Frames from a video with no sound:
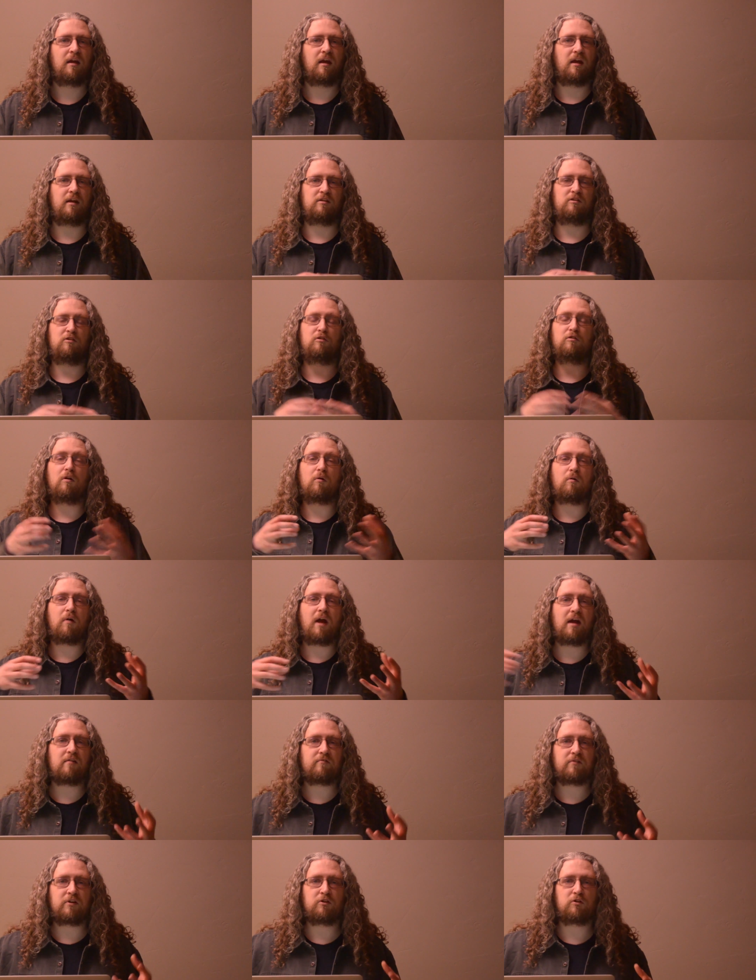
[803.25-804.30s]
and you don't
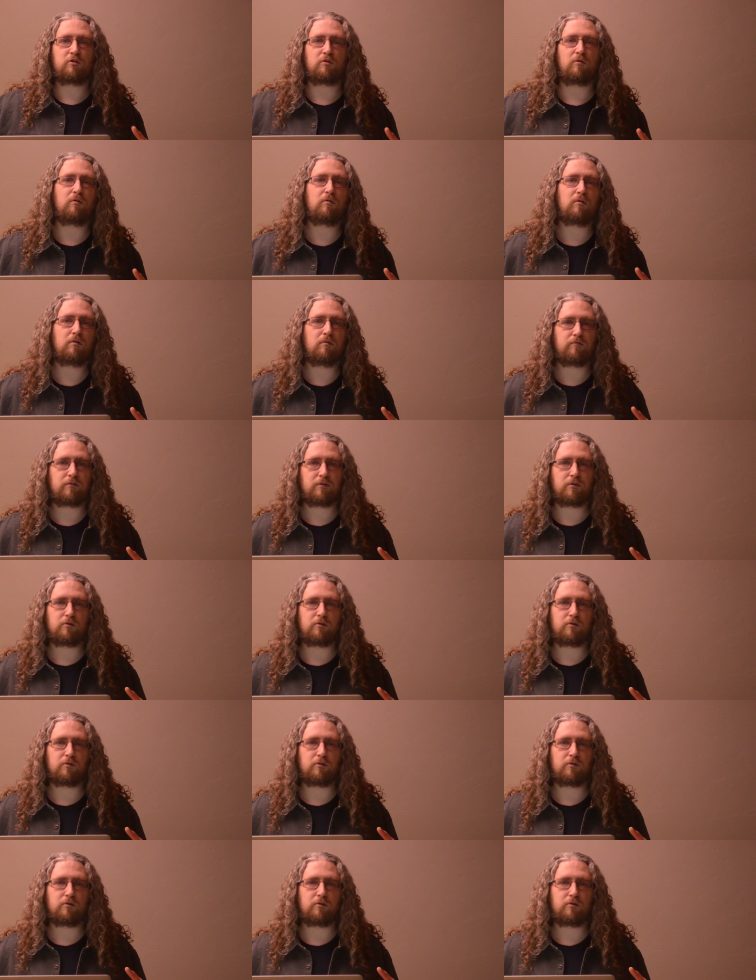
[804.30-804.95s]
have control over